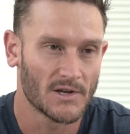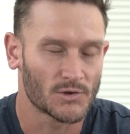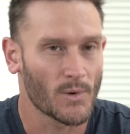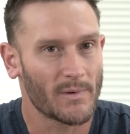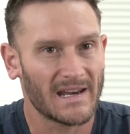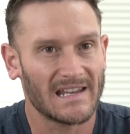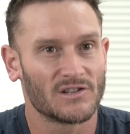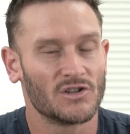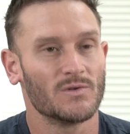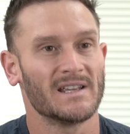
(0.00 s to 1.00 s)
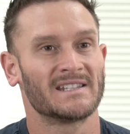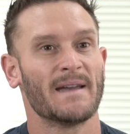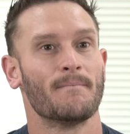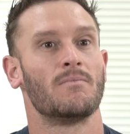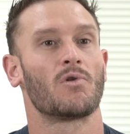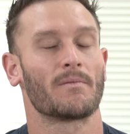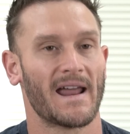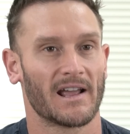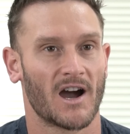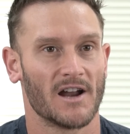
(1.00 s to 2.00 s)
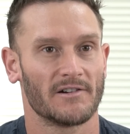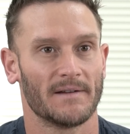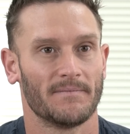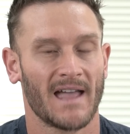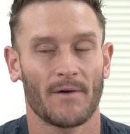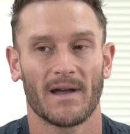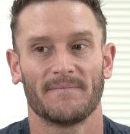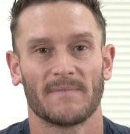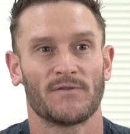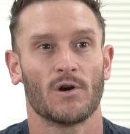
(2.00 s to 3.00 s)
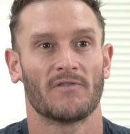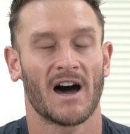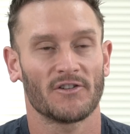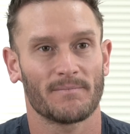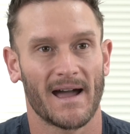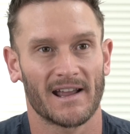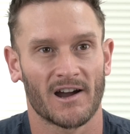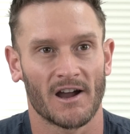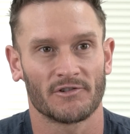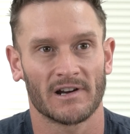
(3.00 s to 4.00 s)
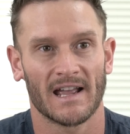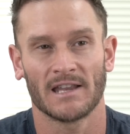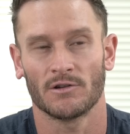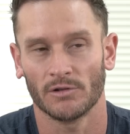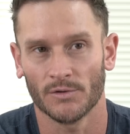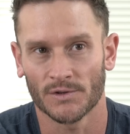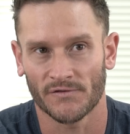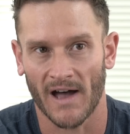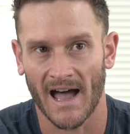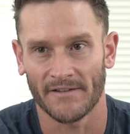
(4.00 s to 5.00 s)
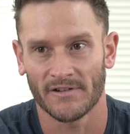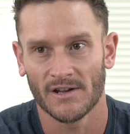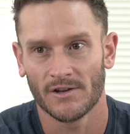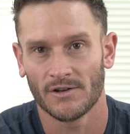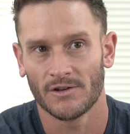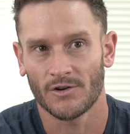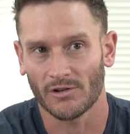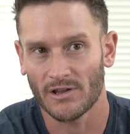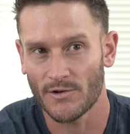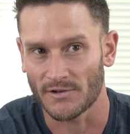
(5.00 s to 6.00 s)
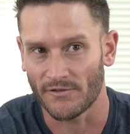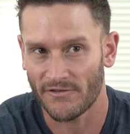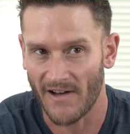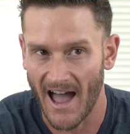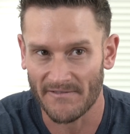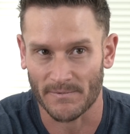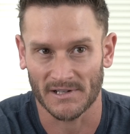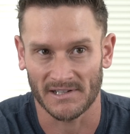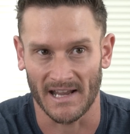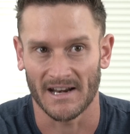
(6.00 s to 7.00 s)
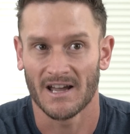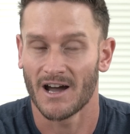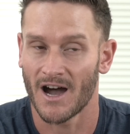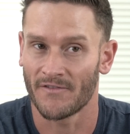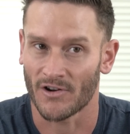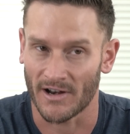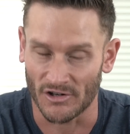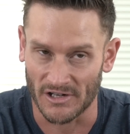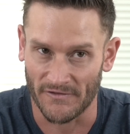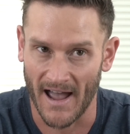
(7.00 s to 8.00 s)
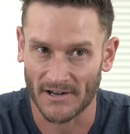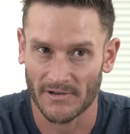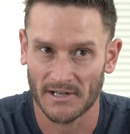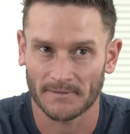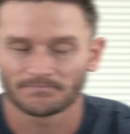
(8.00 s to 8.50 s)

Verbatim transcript: So what we need to do is get more mitochondria. That way, if you have 100 mitochondria and you lose five, you're only losing 5% of your energy factories.